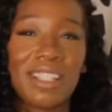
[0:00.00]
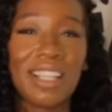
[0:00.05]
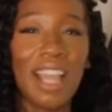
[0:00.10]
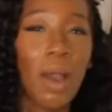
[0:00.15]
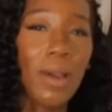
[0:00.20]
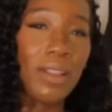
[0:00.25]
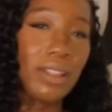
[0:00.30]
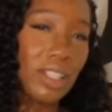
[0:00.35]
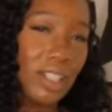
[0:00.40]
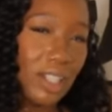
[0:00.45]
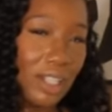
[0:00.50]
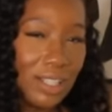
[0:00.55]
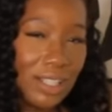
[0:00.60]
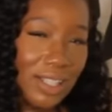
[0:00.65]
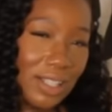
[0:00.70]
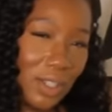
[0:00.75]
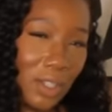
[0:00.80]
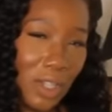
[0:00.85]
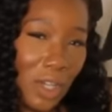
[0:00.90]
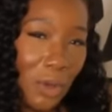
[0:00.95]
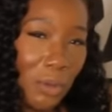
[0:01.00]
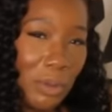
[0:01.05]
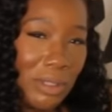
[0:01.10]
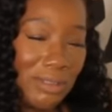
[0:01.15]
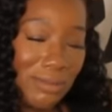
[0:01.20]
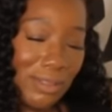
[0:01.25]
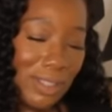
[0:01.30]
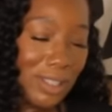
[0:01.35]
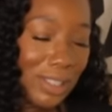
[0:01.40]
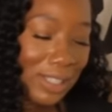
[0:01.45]
how it looks. You know,
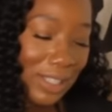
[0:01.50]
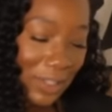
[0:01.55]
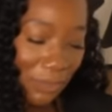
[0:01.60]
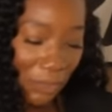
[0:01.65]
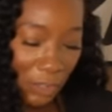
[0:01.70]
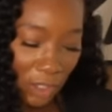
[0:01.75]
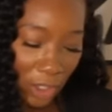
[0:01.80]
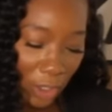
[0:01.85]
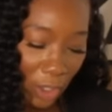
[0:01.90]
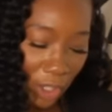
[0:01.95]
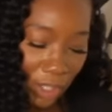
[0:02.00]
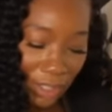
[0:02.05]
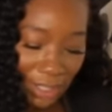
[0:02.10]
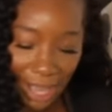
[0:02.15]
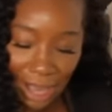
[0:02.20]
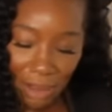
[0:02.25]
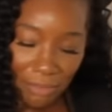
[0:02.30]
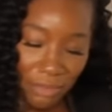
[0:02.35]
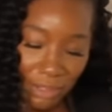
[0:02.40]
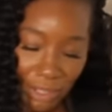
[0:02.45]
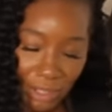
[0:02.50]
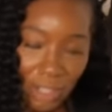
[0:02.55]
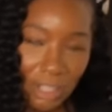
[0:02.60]
we just feel the girls out.